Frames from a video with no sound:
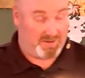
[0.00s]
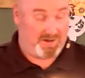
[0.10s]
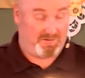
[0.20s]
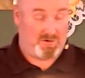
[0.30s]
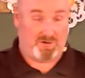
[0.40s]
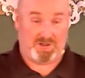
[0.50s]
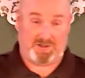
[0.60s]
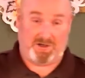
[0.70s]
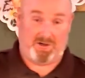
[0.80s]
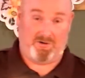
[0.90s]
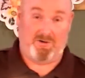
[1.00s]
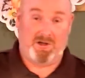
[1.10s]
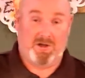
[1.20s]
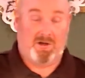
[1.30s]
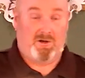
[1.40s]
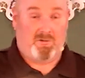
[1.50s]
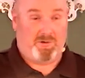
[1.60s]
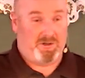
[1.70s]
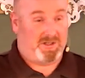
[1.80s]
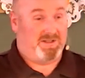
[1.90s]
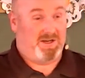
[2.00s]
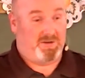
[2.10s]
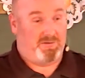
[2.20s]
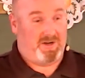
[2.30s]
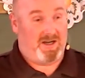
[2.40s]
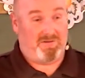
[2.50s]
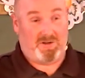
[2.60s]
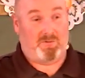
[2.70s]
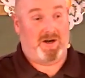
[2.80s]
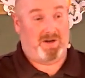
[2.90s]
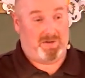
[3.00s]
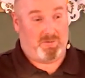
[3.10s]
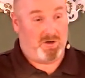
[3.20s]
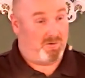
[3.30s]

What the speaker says: And of course, when we looked at Daniel 5 in the writing of the wall,